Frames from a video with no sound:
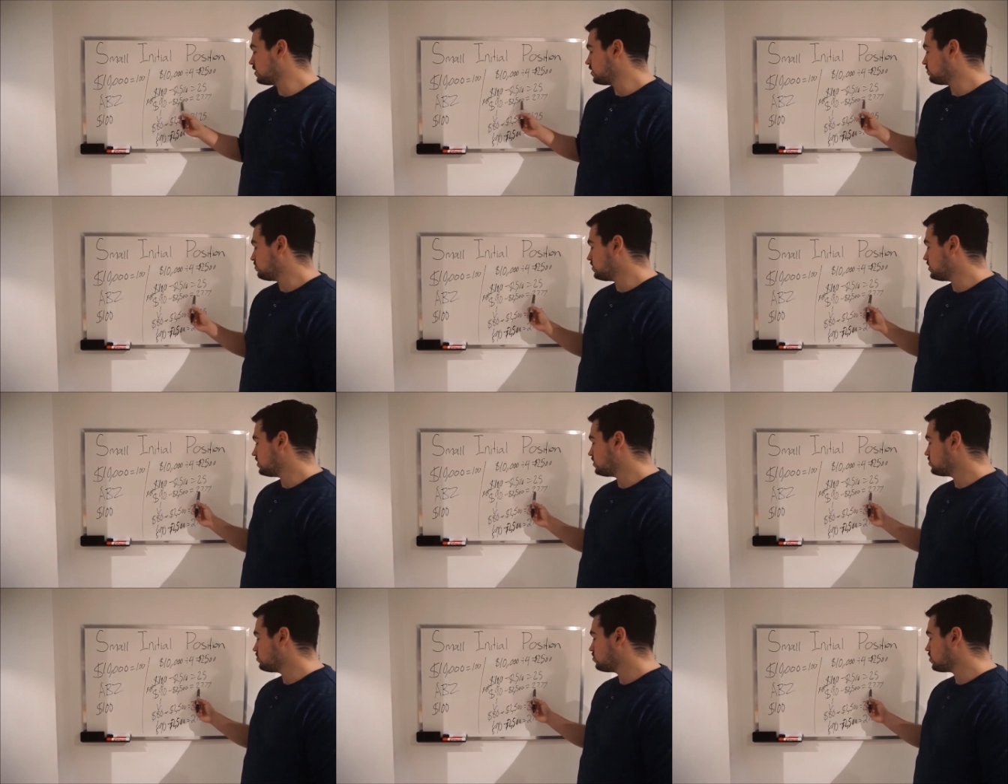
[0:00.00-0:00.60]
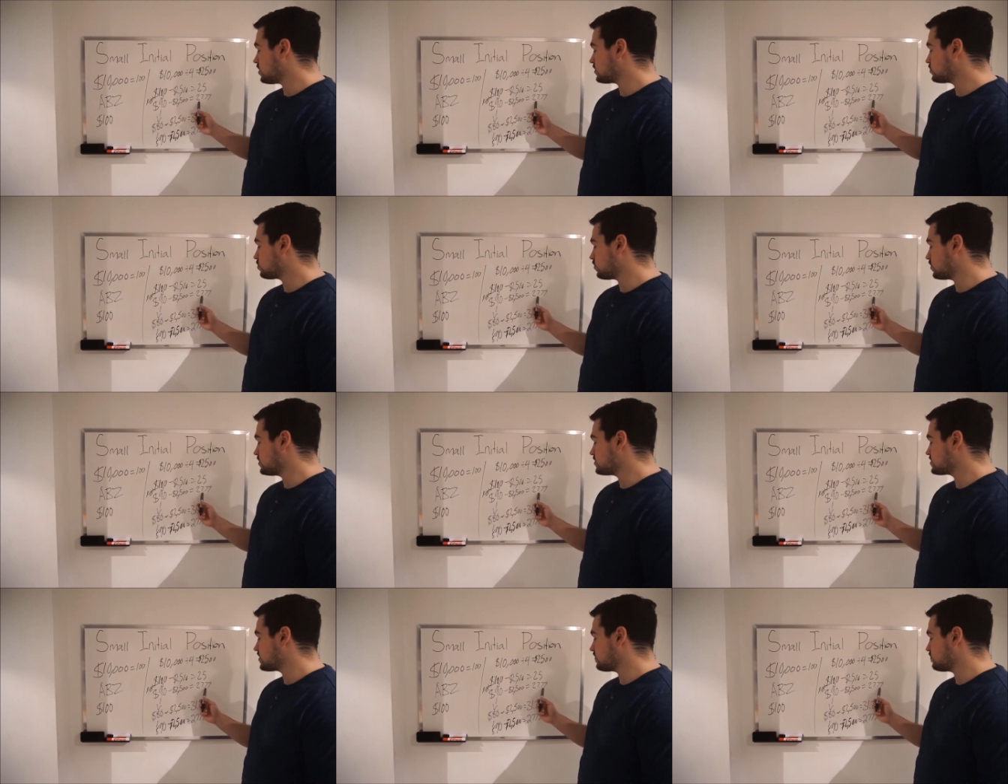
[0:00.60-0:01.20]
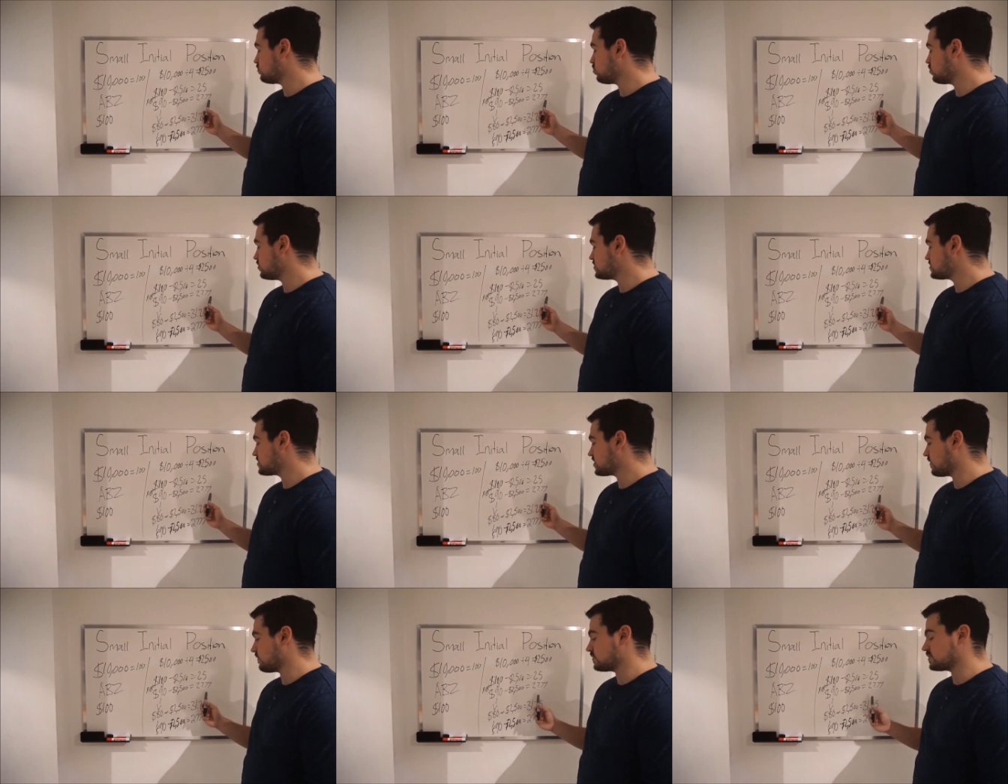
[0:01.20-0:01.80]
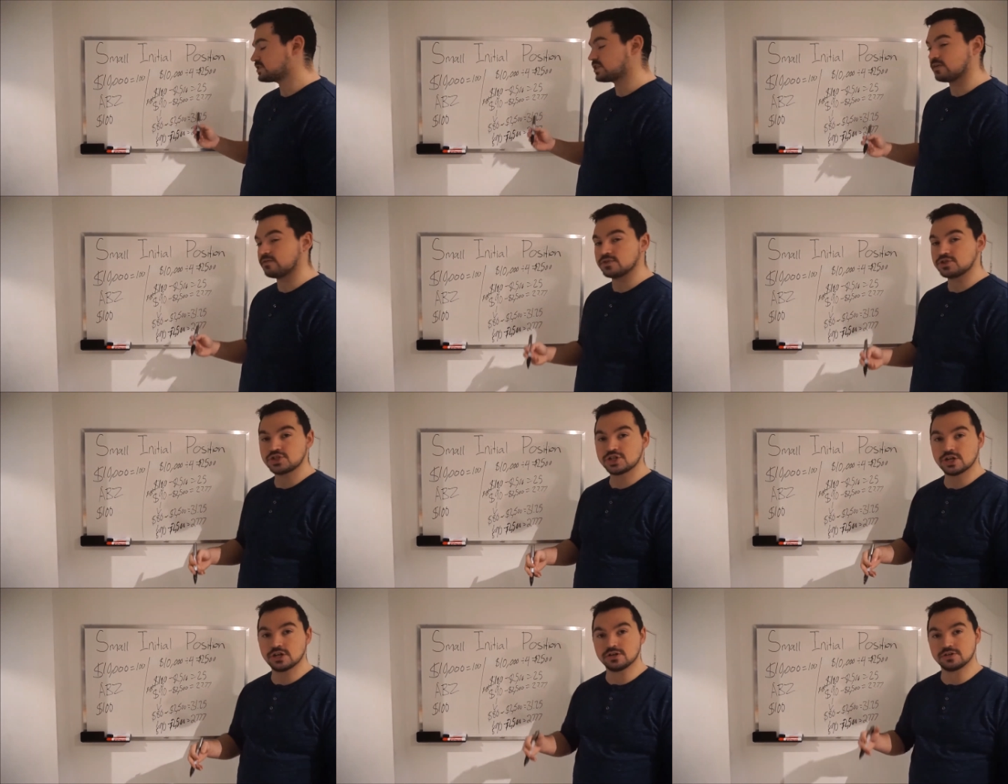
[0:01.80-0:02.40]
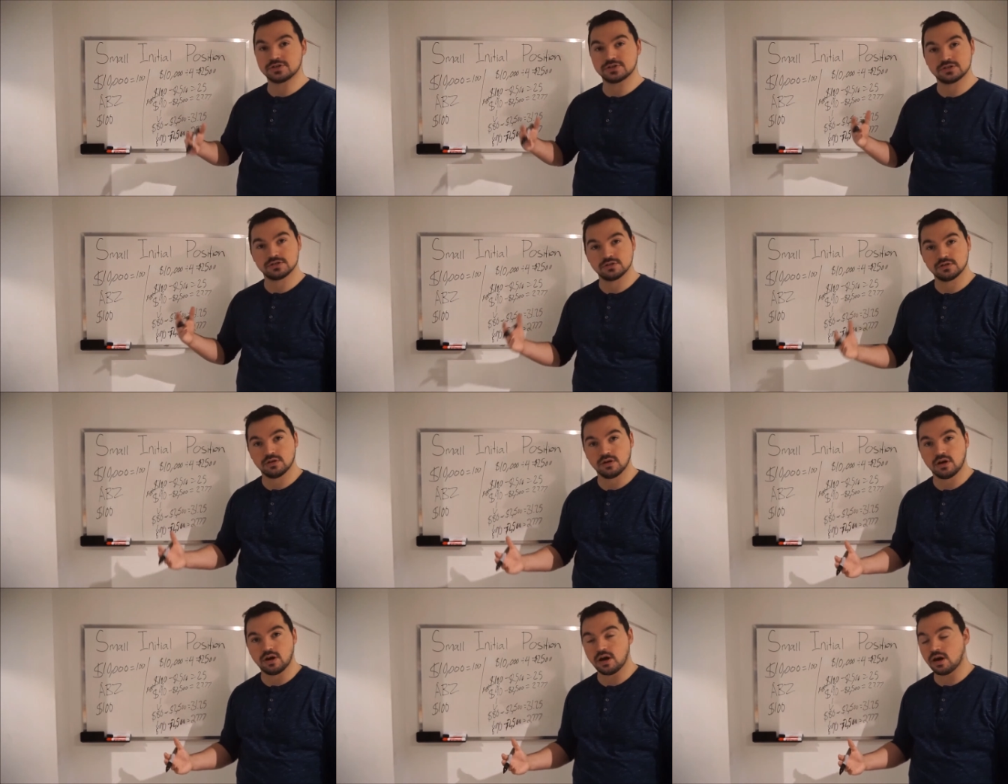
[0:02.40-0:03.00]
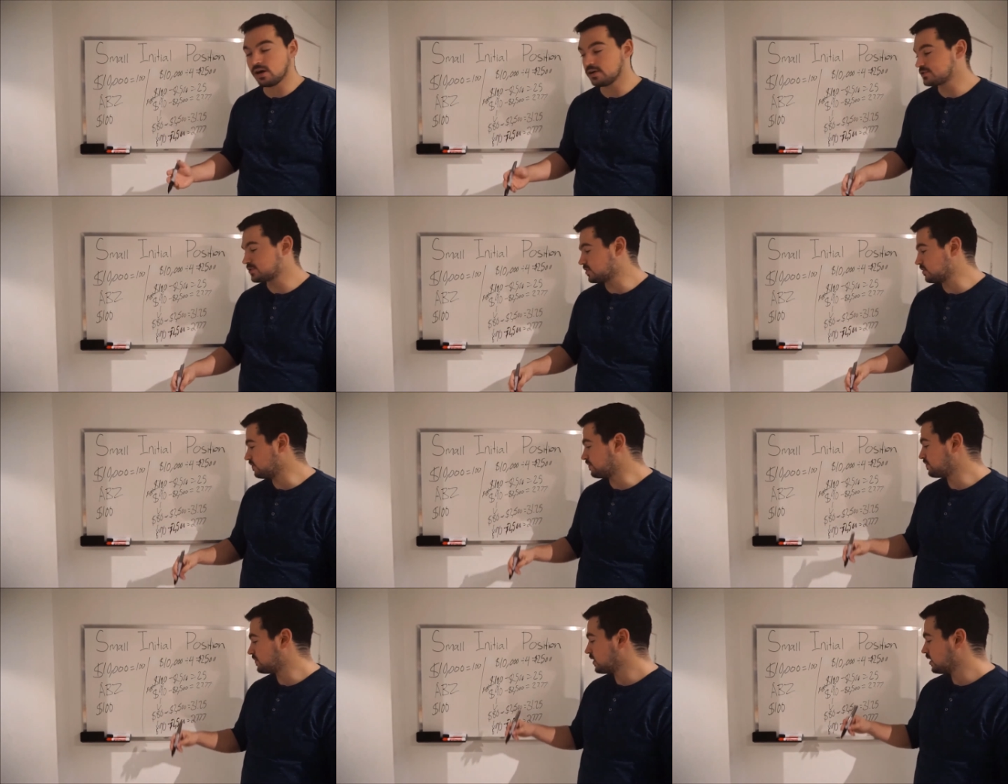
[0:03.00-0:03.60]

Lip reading: meaning you got 27.77 shares. Awesome.